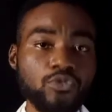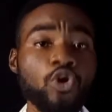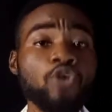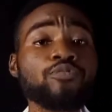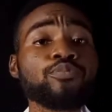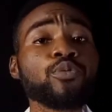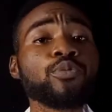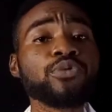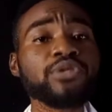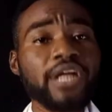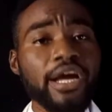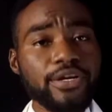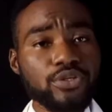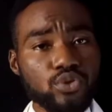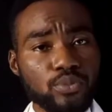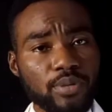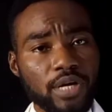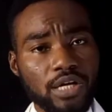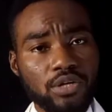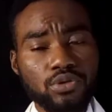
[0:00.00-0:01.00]
of pulmonary
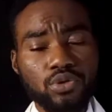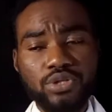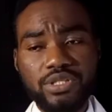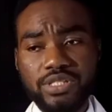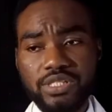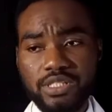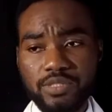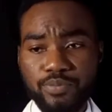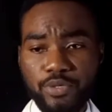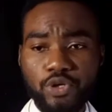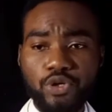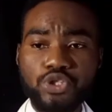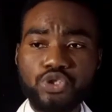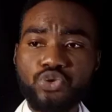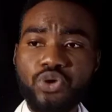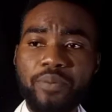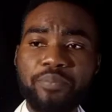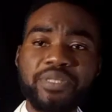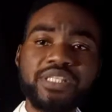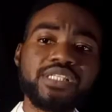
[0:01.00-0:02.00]
tuberculosis,
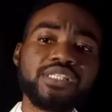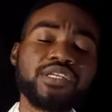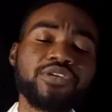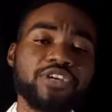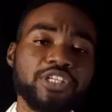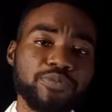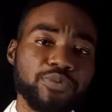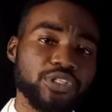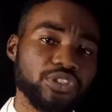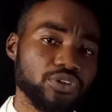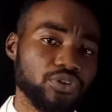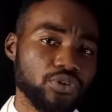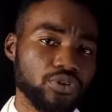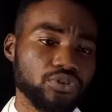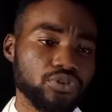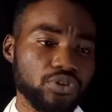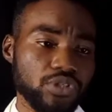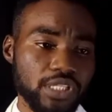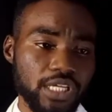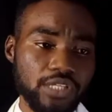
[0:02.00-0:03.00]
because you are meeting a respiratory
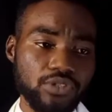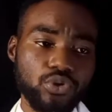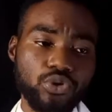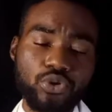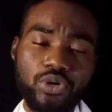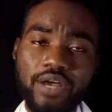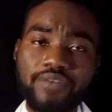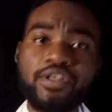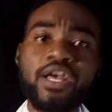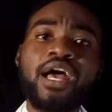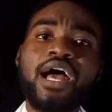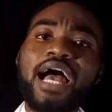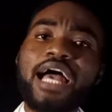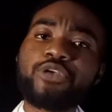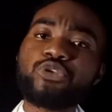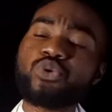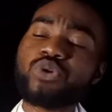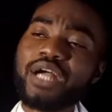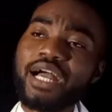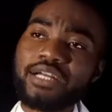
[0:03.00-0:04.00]
consultant, or you are
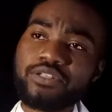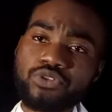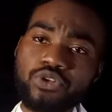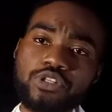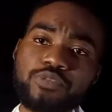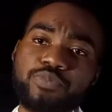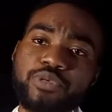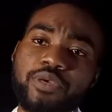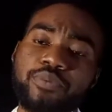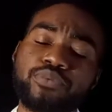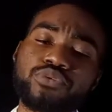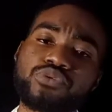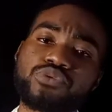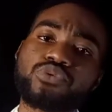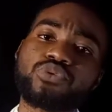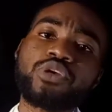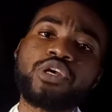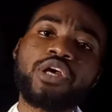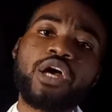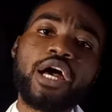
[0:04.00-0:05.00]
not
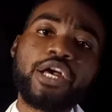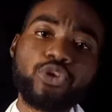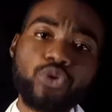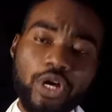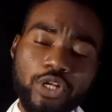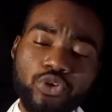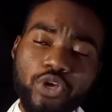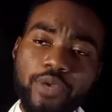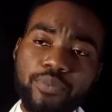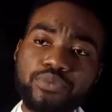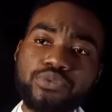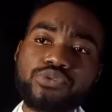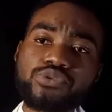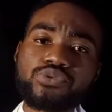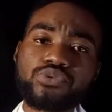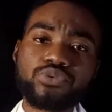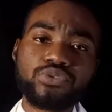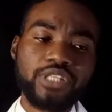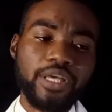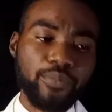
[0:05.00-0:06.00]
able
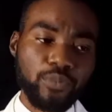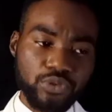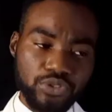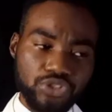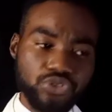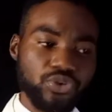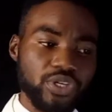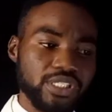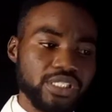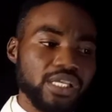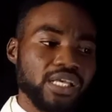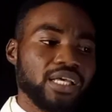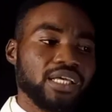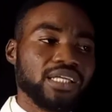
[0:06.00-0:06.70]
to demonstrate,